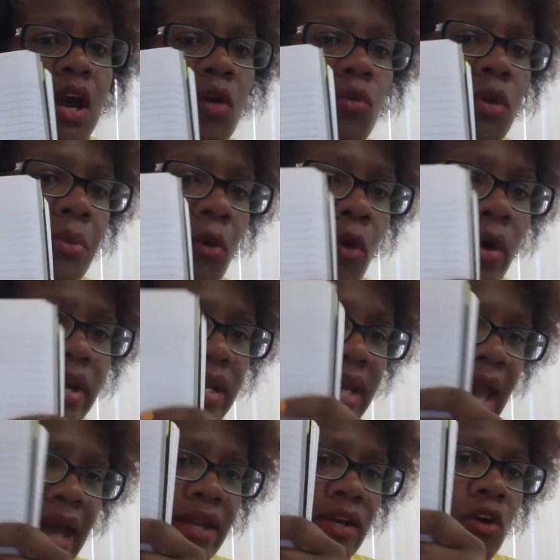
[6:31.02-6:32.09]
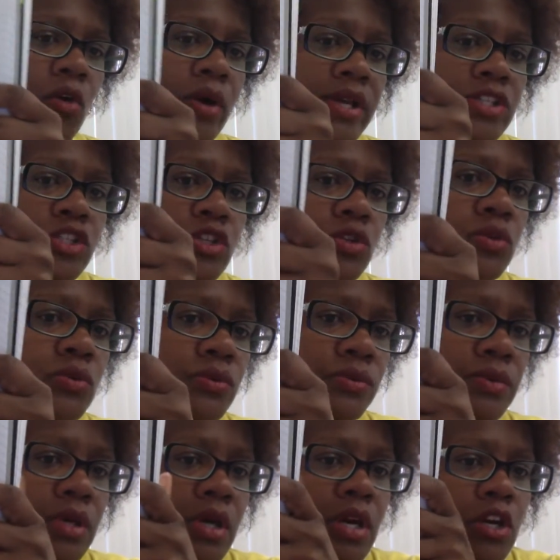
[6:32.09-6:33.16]
reporting category 2,
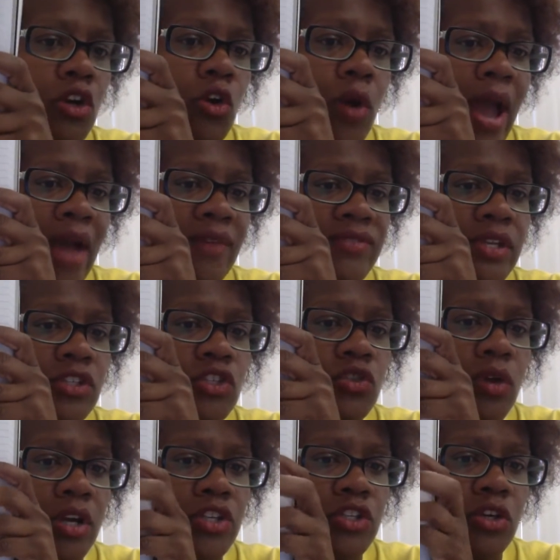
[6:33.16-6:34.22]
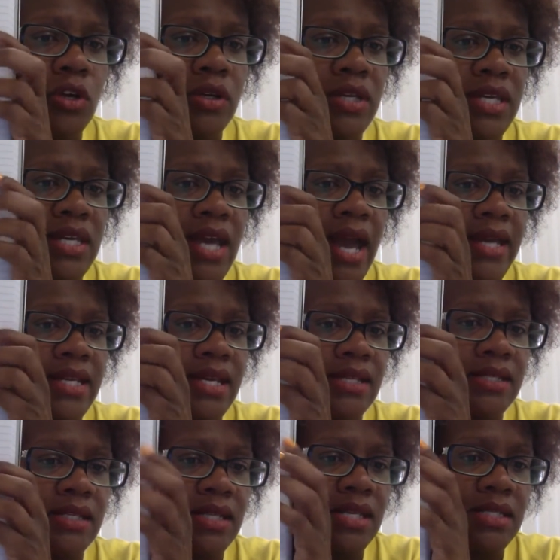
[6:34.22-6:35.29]
craft and structure, key
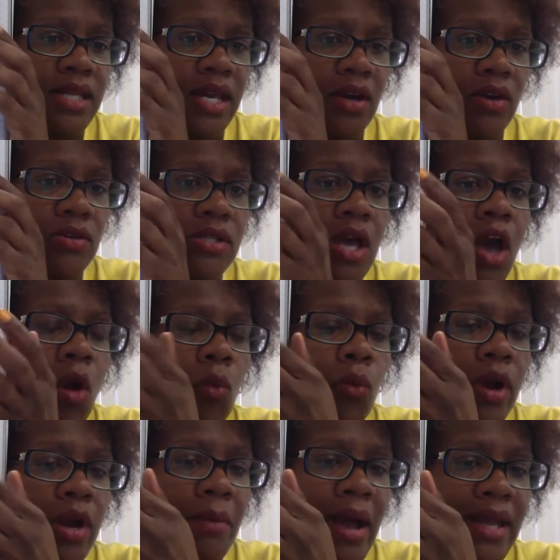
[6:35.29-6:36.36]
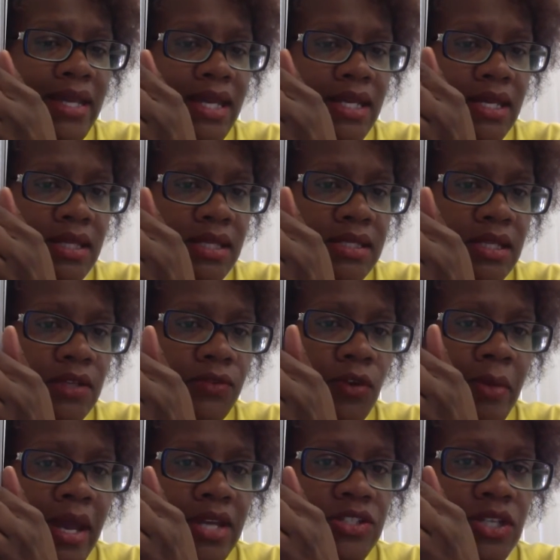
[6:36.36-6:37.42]
ideas and details. Where am I getting this
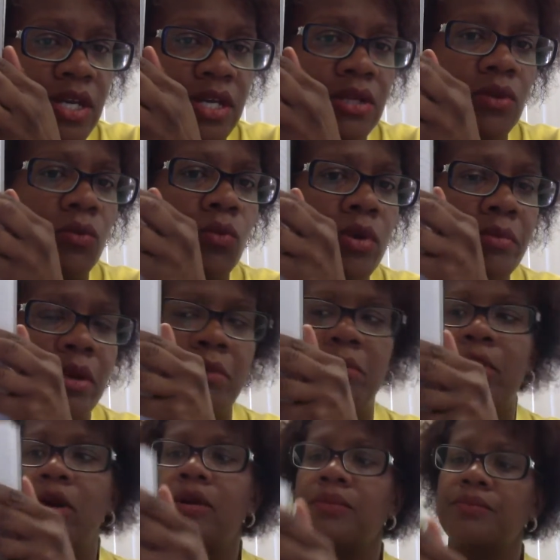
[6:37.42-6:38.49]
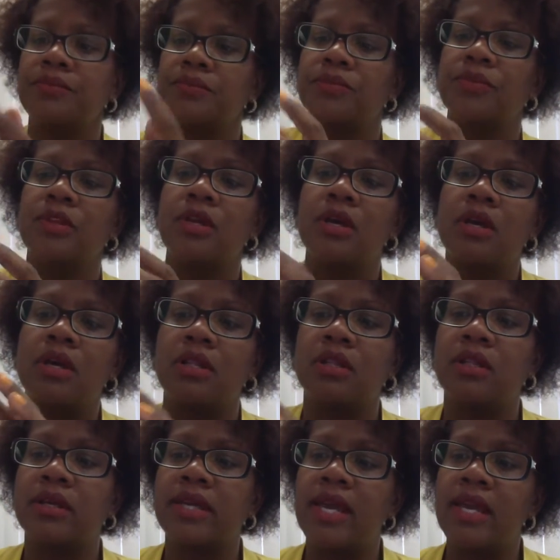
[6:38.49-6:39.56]
information? Remember,
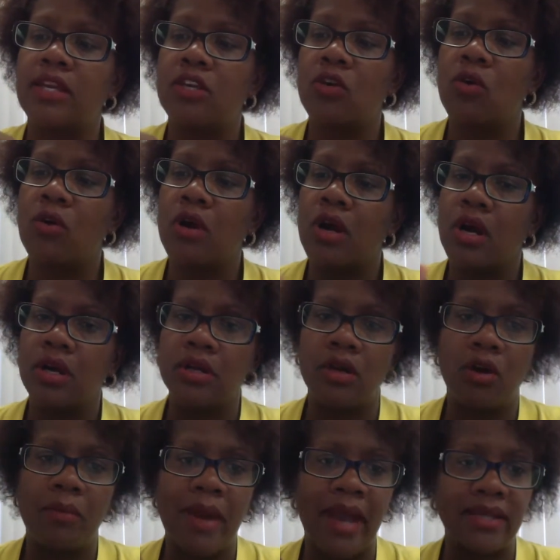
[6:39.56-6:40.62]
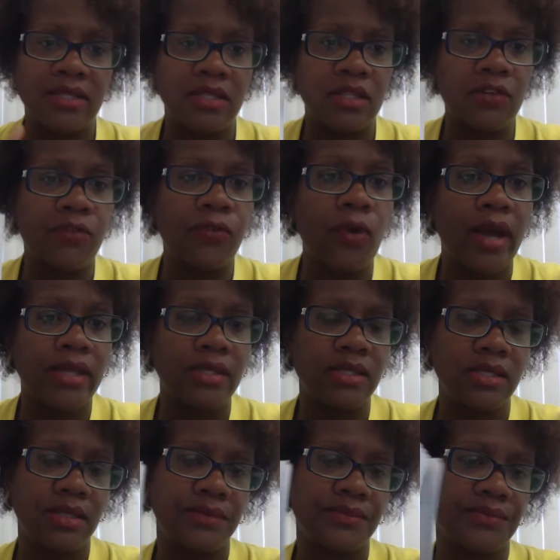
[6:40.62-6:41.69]
look at go back to the
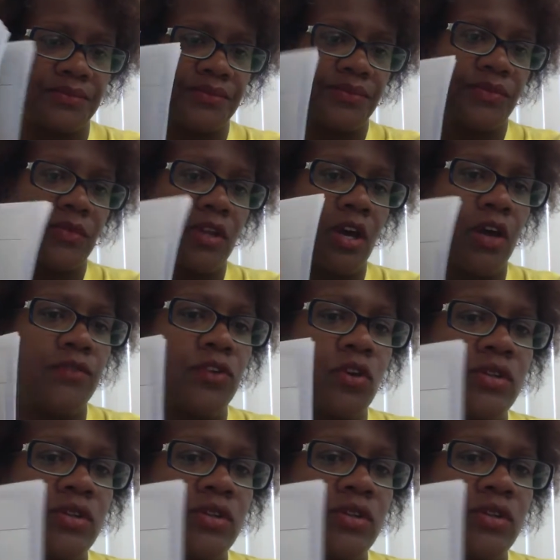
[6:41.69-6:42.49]
front of your